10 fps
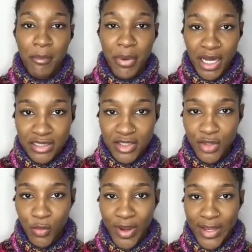but
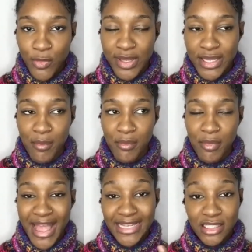the way we
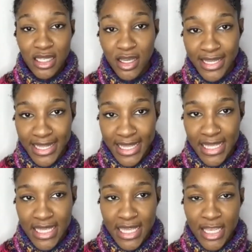handle our
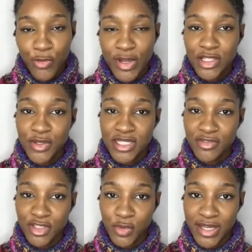hair, if we're doing
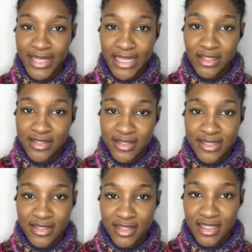something to our hair
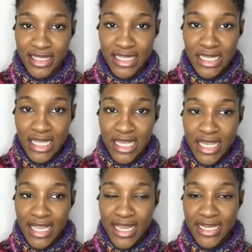consistently
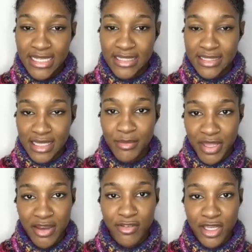in a set
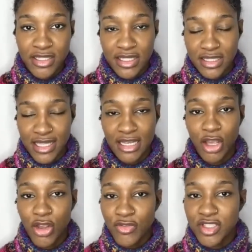period, then
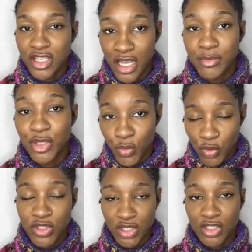over time you
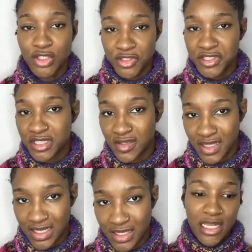will start to notice
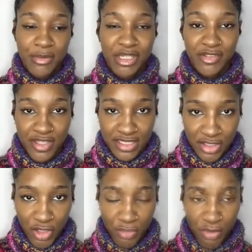thinning. Let me give you an
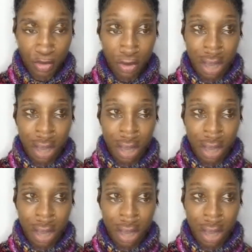example.